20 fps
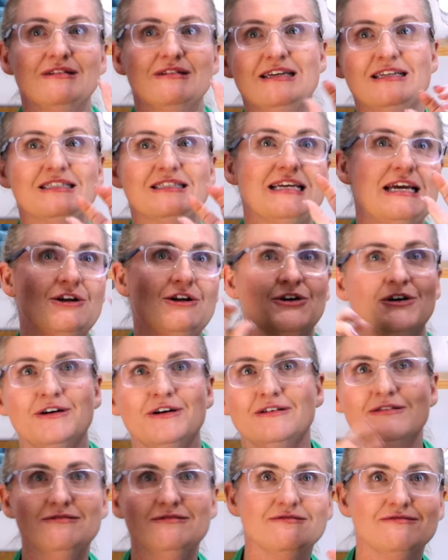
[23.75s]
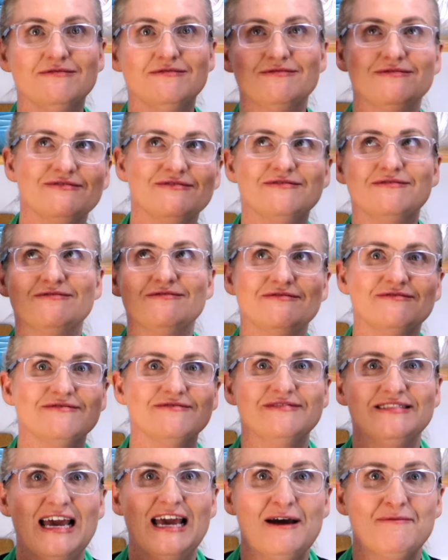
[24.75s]
Casino,
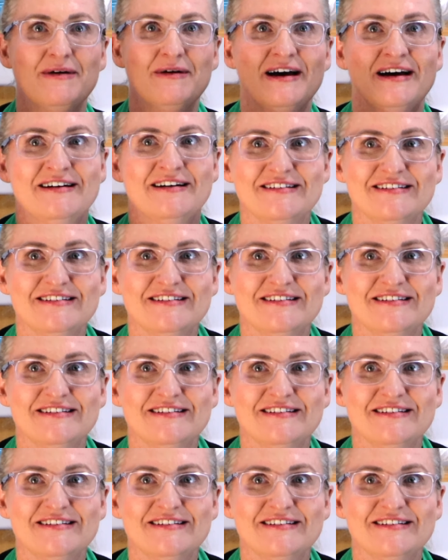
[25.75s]
Yamba,